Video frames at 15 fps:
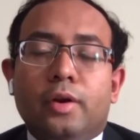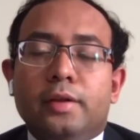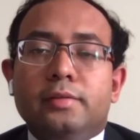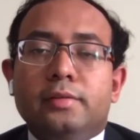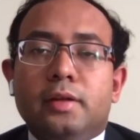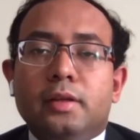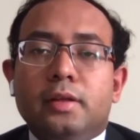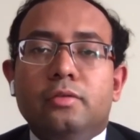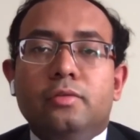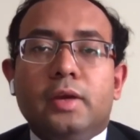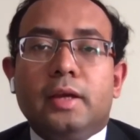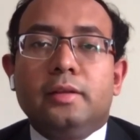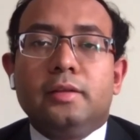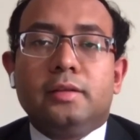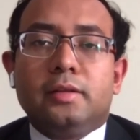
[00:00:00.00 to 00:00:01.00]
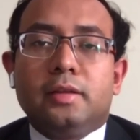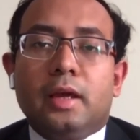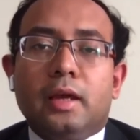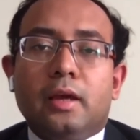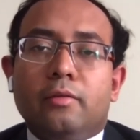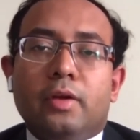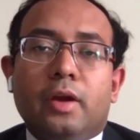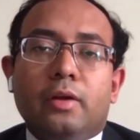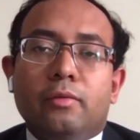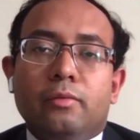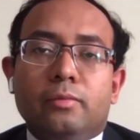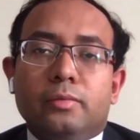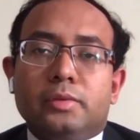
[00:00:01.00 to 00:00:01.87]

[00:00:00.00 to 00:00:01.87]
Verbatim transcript: So for instance, we can say we